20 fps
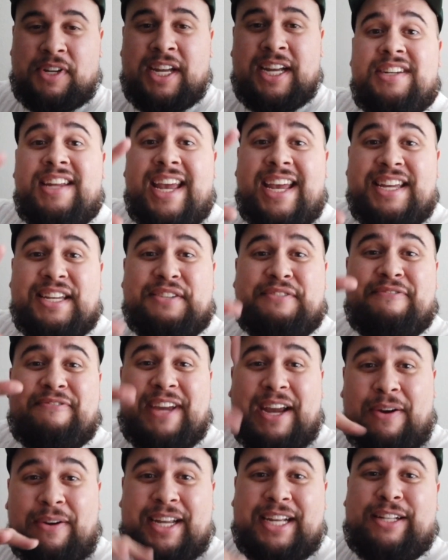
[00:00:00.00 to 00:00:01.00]
Today is
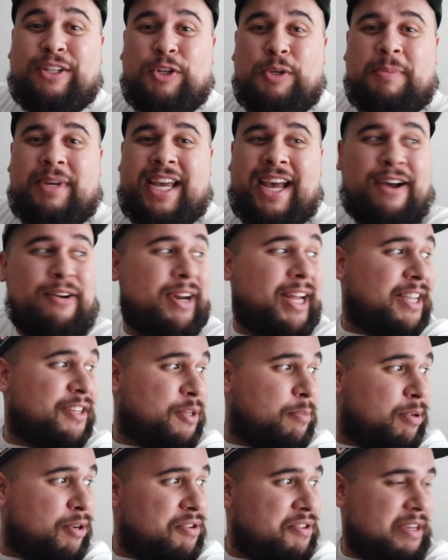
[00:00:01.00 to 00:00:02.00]
very gloomy out, and
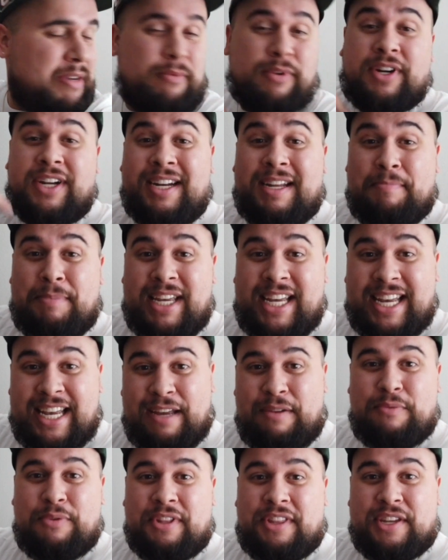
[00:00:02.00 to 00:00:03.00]
supposedly we're going to be
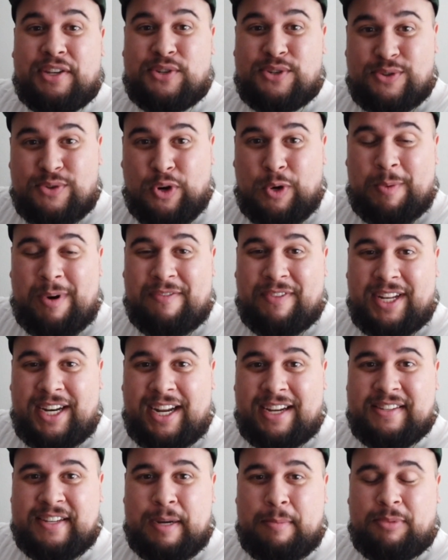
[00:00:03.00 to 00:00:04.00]
hit with a storm over the
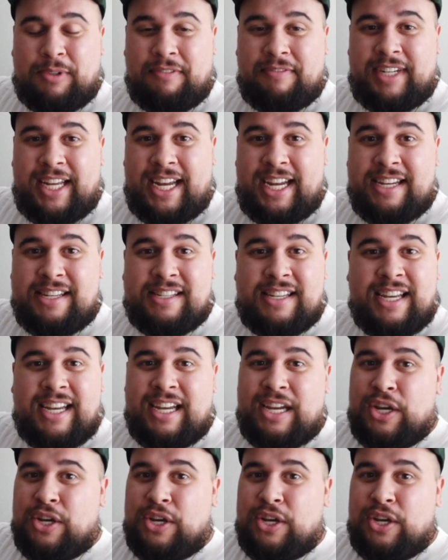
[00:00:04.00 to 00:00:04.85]
next couple of days.